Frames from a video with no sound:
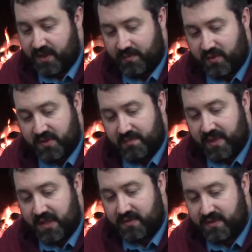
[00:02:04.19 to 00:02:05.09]
Some
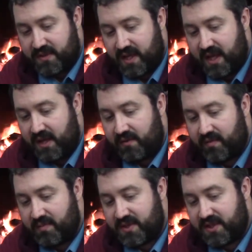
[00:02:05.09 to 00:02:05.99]
used a belt to
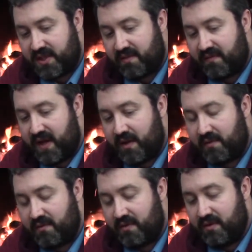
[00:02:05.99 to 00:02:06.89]
hang from the ceiling
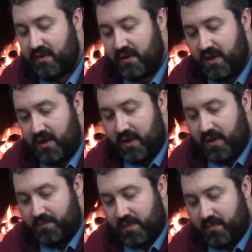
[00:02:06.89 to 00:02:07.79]
fan.
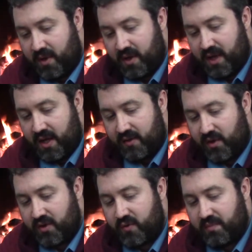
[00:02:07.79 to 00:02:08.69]
But Martin
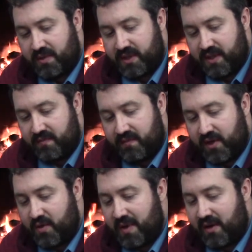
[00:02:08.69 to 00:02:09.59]
held on to a
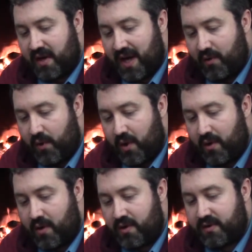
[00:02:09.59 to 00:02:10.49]
belief that no matter how
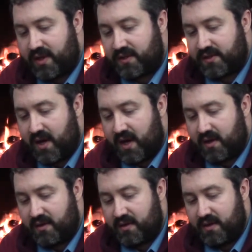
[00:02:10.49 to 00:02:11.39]
hard things
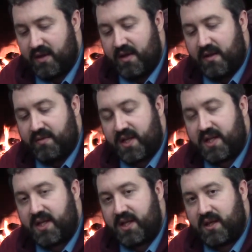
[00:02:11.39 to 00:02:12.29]
got,
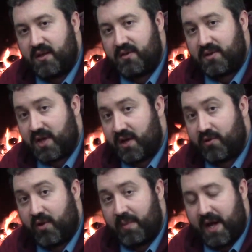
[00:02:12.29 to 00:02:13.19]
that he could
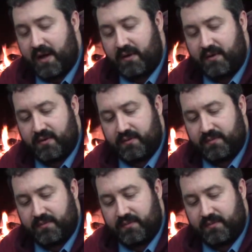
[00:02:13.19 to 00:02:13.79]
get it all back.